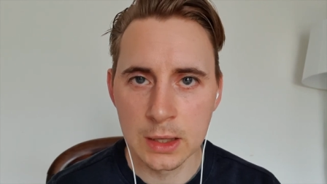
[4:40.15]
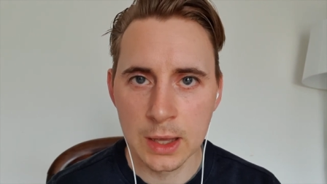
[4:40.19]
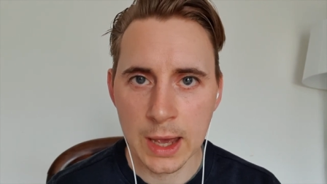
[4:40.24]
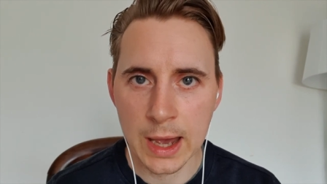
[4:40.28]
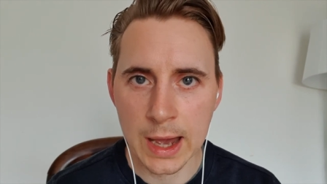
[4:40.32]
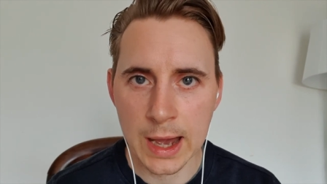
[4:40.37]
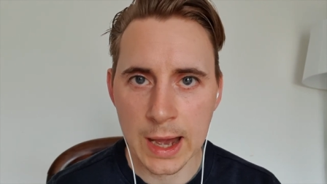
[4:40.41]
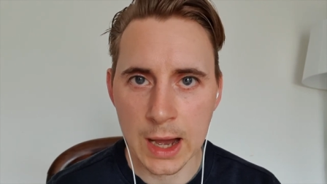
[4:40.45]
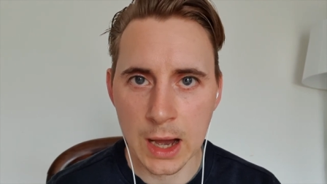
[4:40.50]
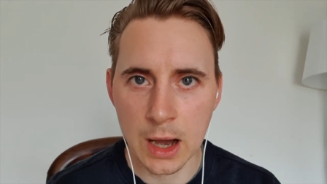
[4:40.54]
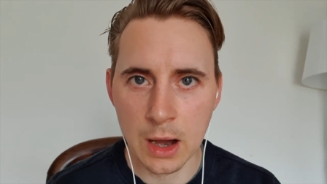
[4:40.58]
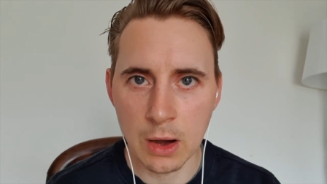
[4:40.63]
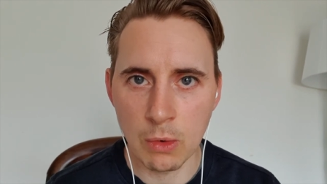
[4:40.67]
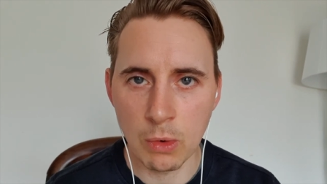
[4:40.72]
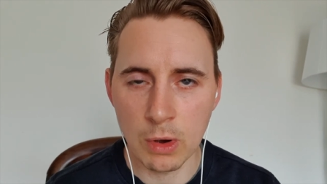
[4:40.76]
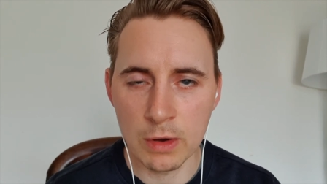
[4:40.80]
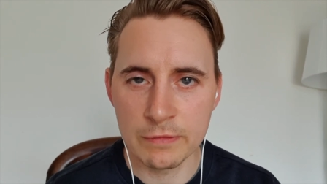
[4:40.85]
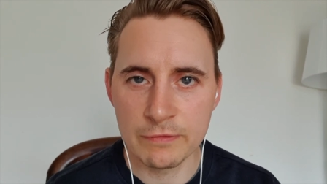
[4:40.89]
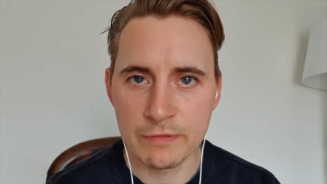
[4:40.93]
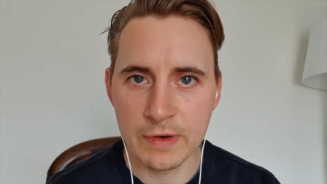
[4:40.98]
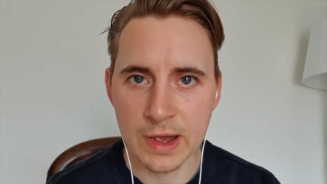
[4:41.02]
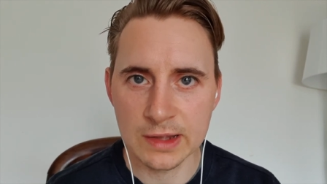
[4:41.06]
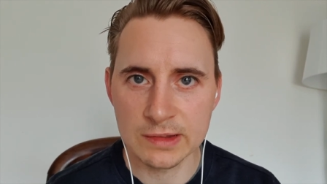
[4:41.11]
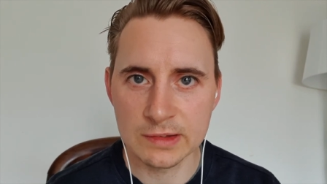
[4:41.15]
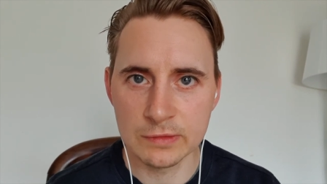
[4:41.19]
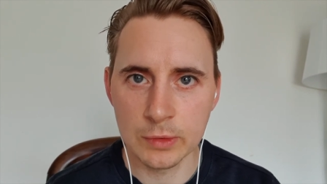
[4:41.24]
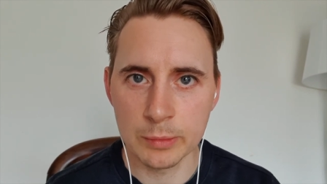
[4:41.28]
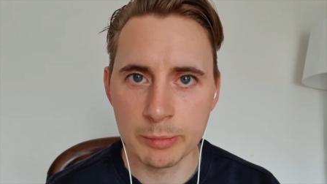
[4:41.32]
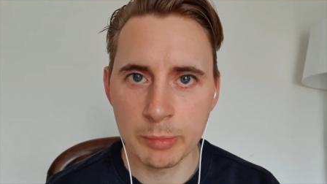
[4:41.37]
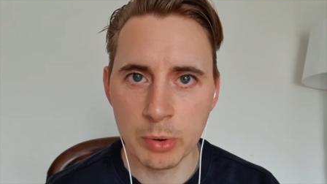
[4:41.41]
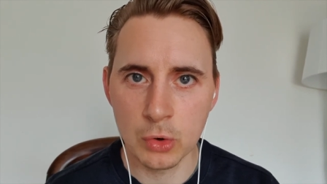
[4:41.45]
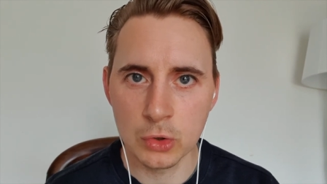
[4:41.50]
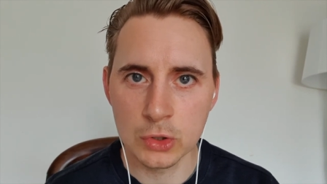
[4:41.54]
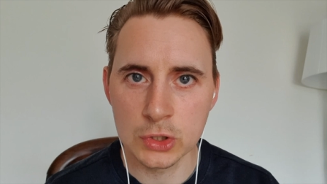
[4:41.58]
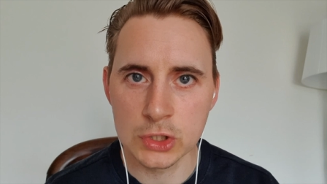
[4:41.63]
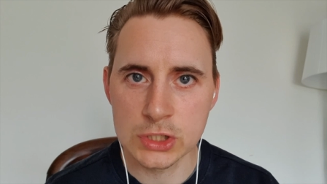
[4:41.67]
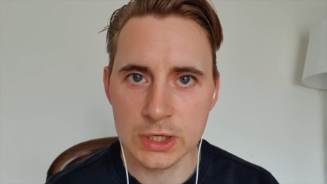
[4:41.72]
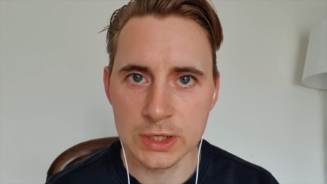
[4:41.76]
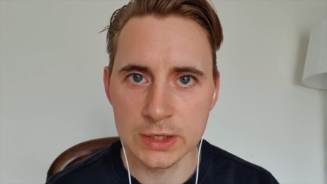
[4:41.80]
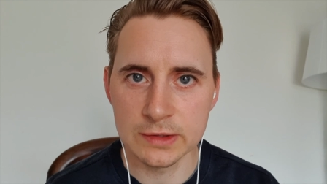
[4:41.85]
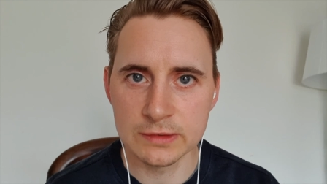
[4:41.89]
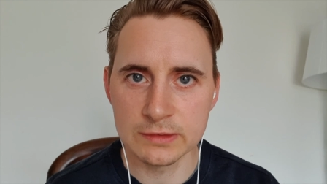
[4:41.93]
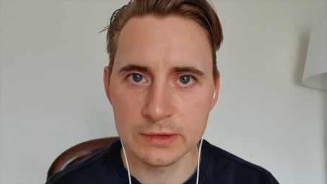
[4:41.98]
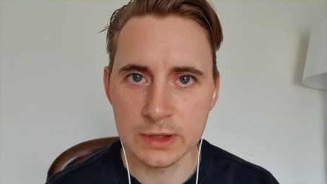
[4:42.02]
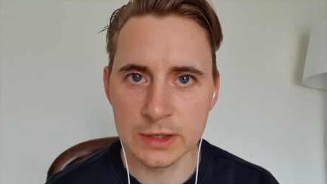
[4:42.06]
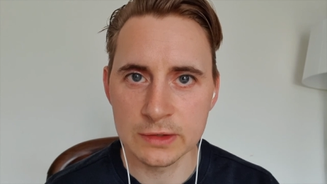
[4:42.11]
how effective a punch
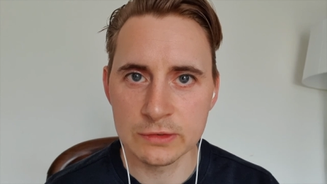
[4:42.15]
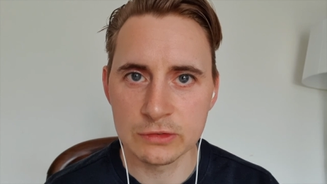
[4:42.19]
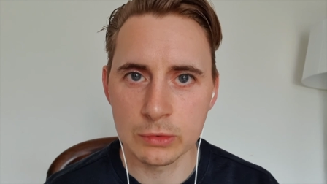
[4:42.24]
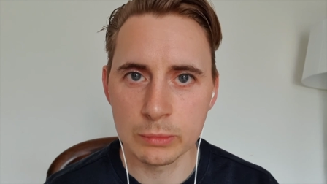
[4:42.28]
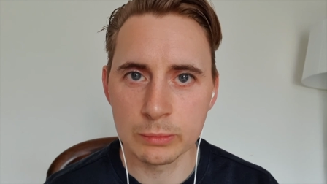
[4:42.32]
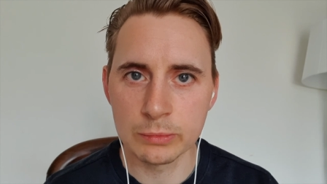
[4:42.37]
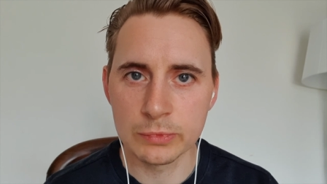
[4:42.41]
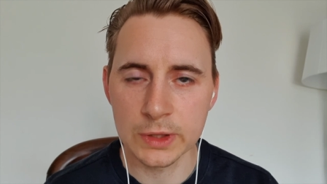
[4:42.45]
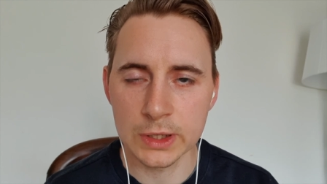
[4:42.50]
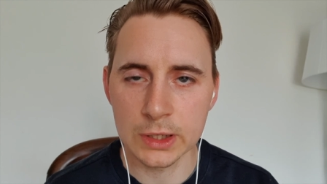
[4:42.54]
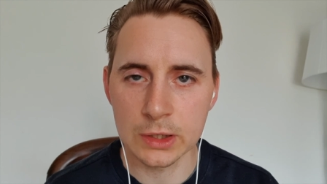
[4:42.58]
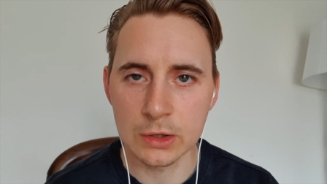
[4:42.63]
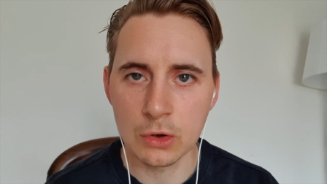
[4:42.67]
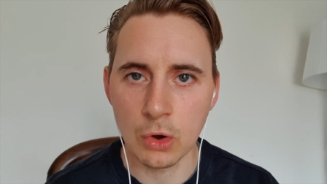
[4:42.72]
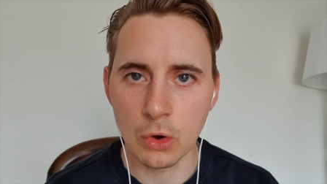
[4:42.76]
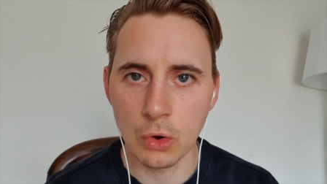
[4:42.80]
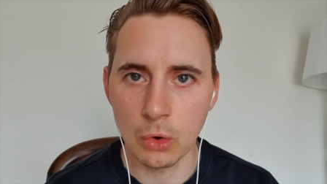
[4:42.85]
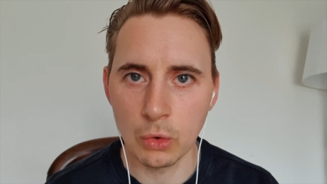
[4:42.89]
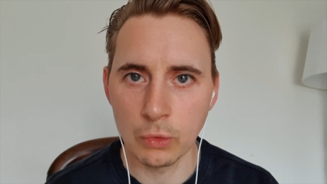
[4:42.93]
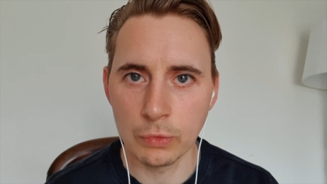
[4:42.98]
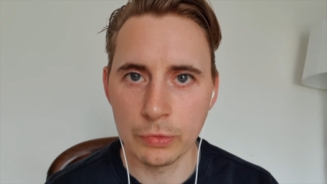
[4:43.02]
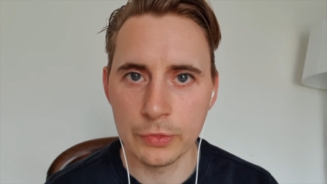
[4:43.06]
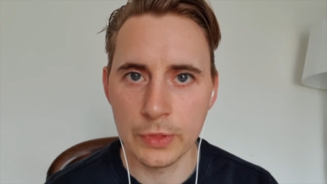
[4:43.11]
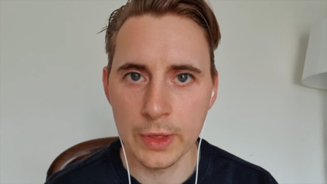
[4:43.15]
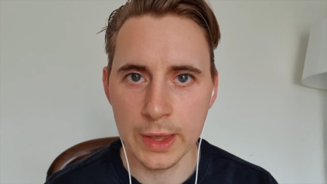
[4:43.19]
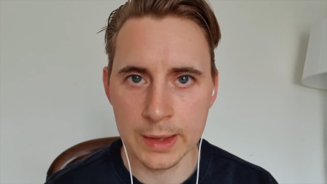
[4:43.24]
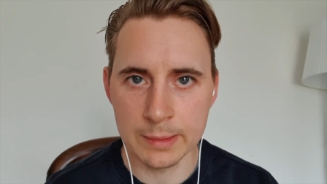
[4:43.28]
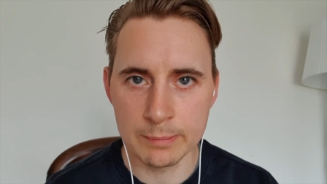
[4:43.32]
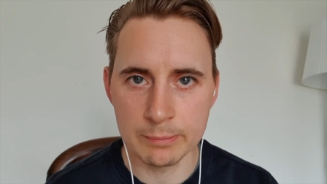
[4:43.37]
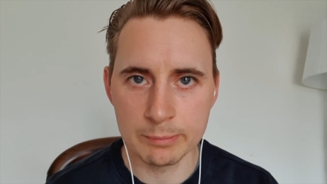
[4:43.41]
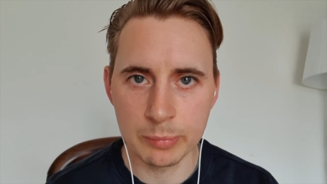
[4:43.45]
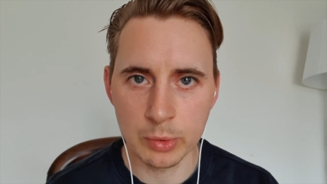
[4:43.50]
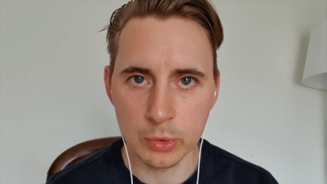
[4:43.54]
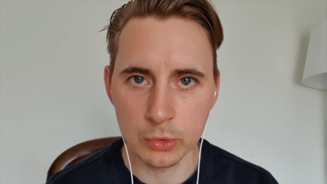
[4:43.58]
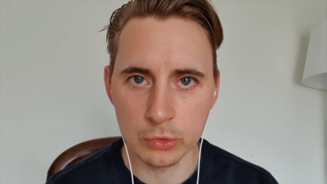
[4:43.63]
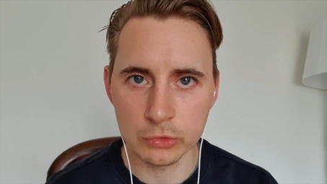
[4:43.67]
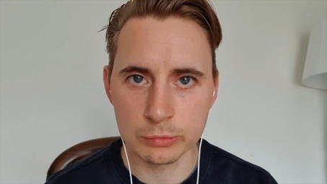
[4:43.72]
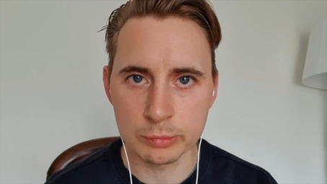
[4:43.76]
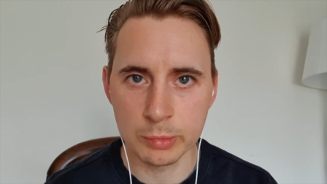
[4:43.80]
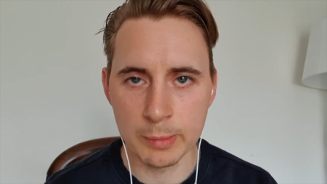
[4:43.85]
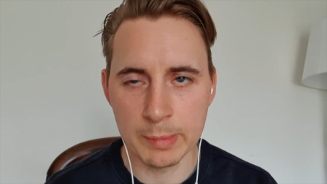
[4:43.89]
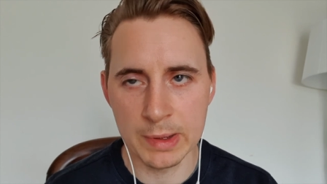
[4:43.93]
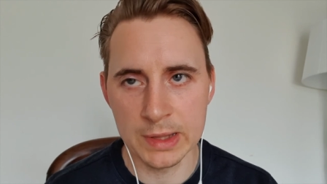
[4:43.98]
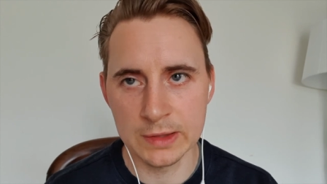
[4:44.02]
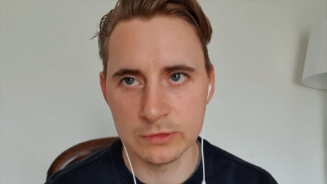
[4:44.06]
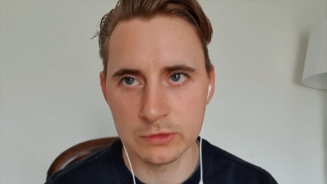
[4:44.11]
is is something called the impulse
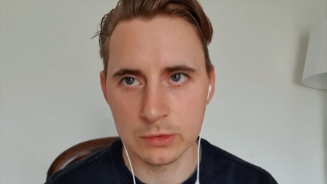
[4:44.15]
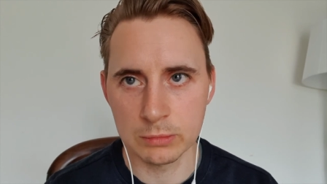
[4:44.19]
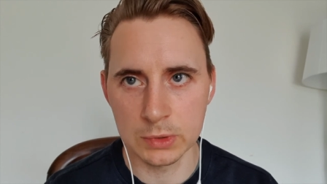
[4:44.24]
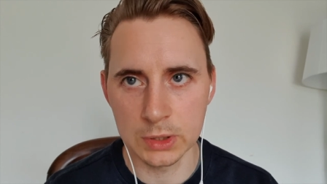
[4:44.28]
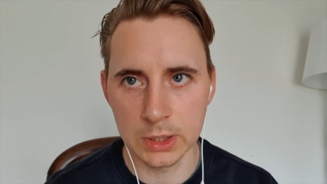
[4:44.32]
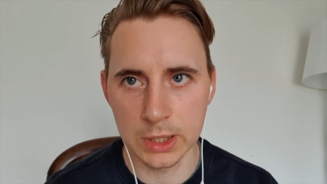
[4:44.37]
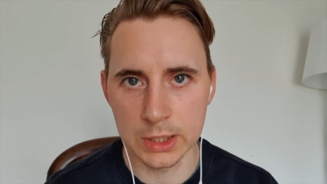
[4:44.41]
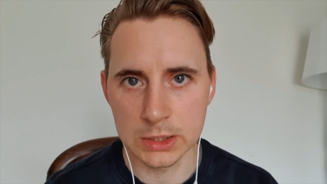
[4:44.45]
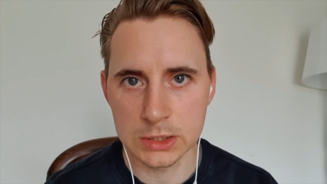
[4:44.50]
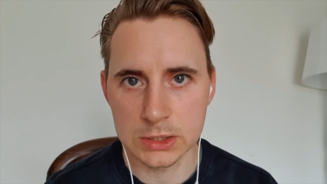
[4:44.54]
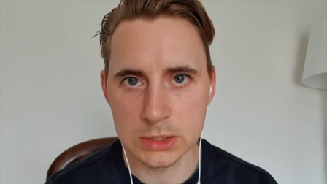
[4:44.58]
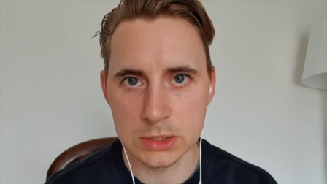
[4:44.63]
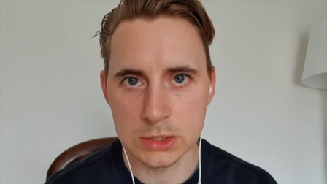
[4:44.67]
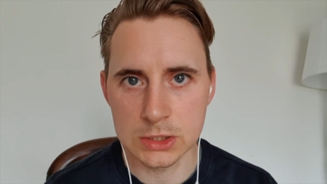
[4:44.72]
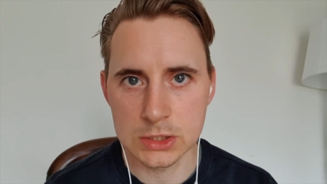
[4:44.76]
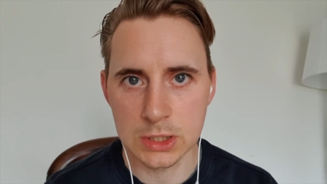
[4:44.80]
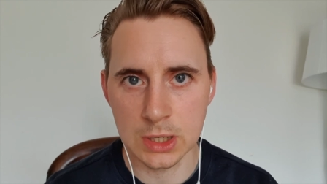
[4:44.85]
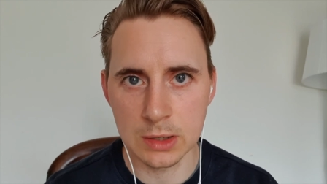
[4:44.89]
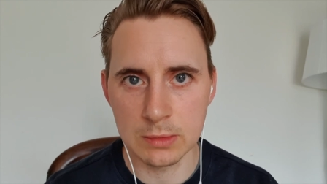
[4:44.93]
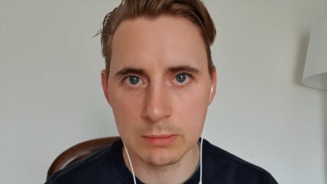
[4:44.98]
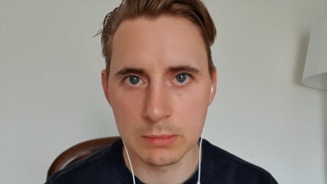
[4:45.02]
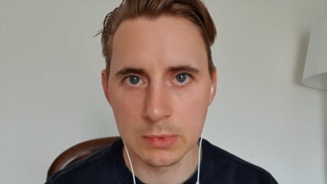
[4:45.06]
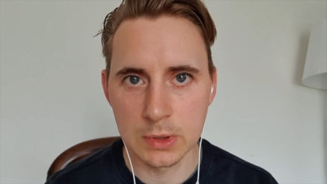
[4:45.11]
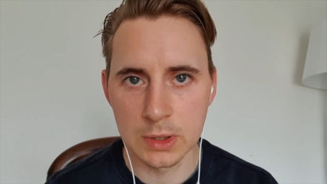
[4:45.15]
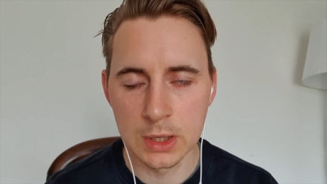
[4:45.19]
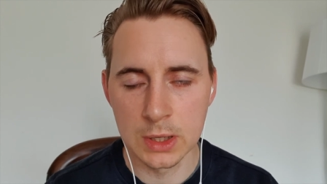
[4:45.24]
momentum relationship.